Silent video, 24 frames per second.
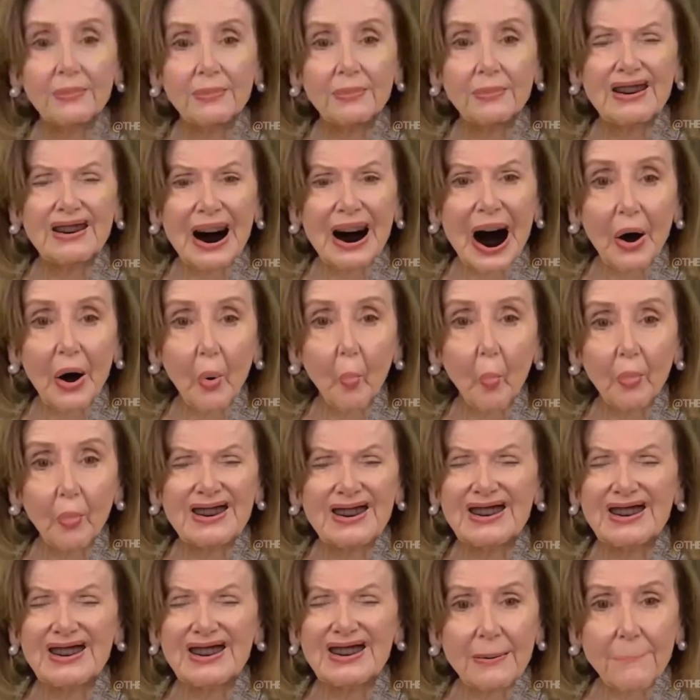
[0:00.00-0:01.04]
Yo,
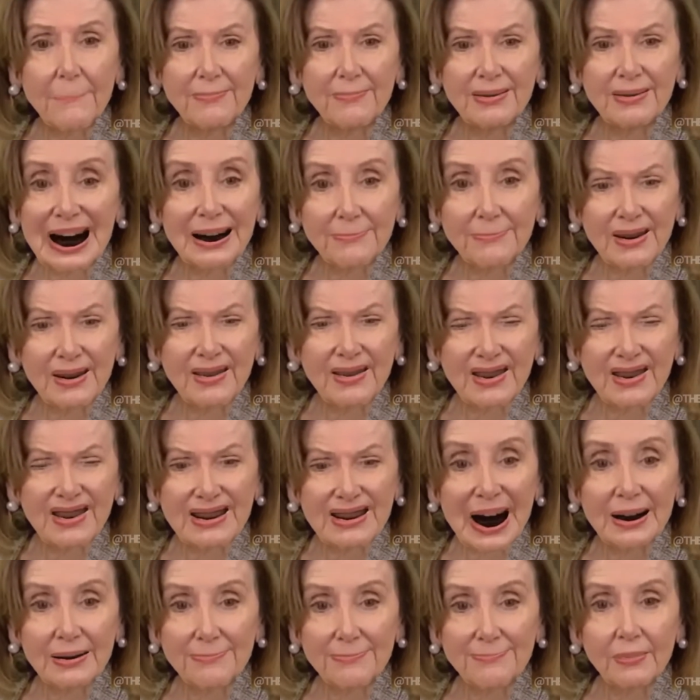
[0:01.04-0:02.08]
stop blaming
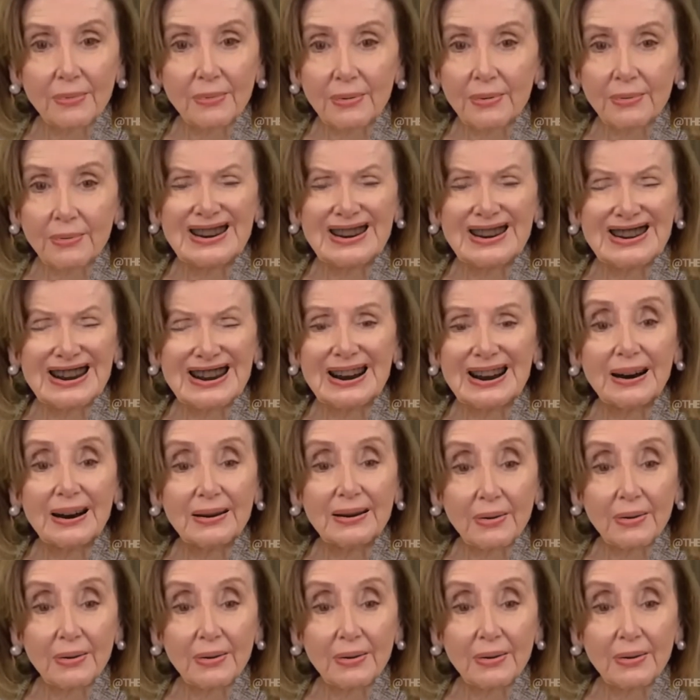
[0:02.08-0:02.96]
yourself. This isn't your